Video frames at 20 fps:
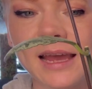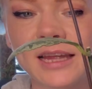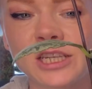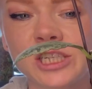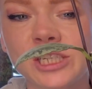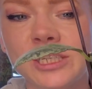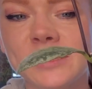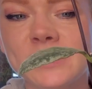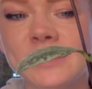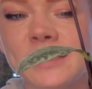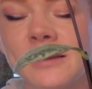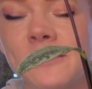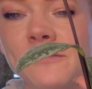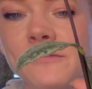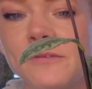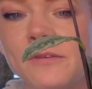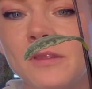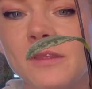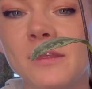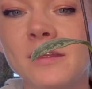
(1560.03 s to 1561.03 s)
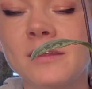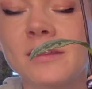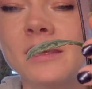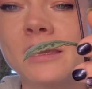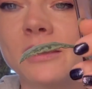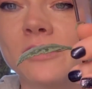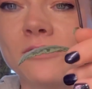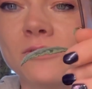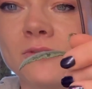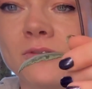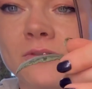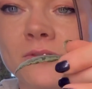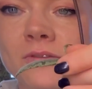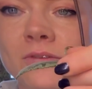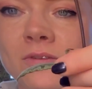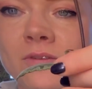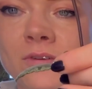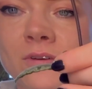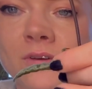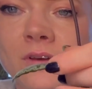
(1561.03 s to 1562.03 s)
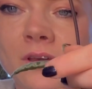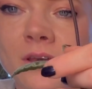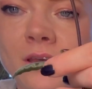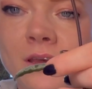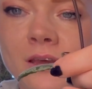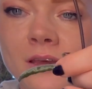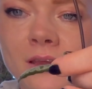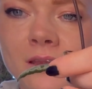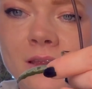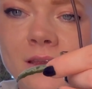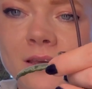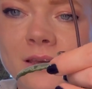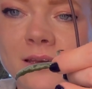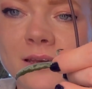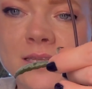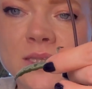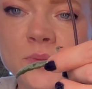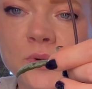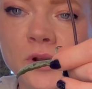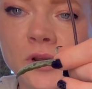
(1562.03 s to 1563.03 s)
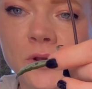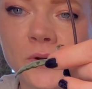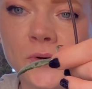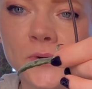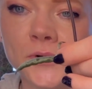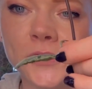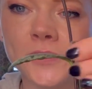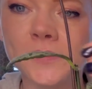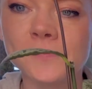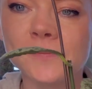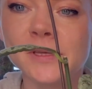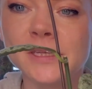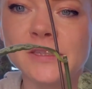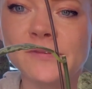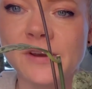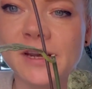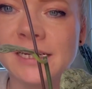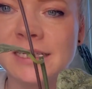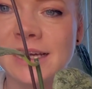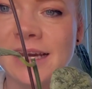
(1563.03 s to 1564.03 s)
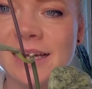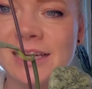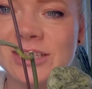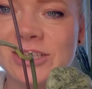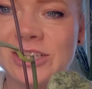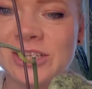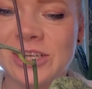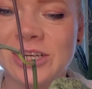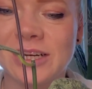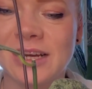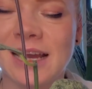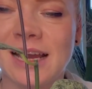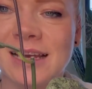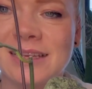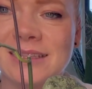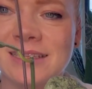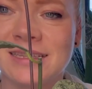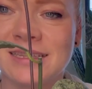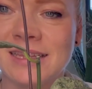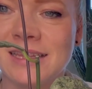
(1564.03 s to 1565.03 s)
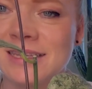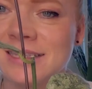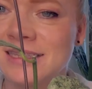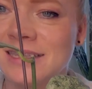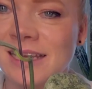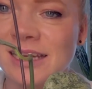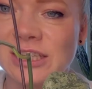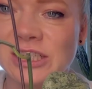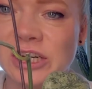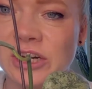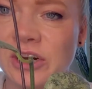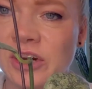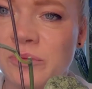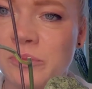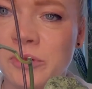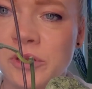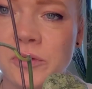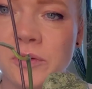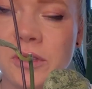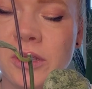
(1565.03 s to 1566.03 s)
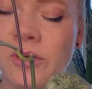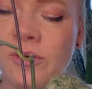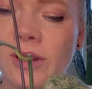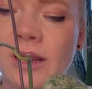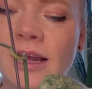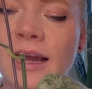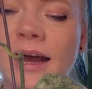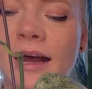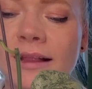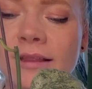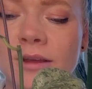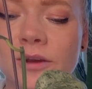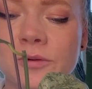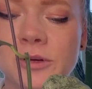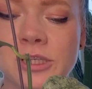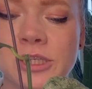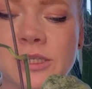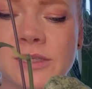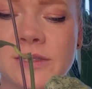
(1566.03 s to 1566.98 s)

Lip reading: edges of the leaf. It's pretty cool. It's very textured. It has this like dark bluey green color, which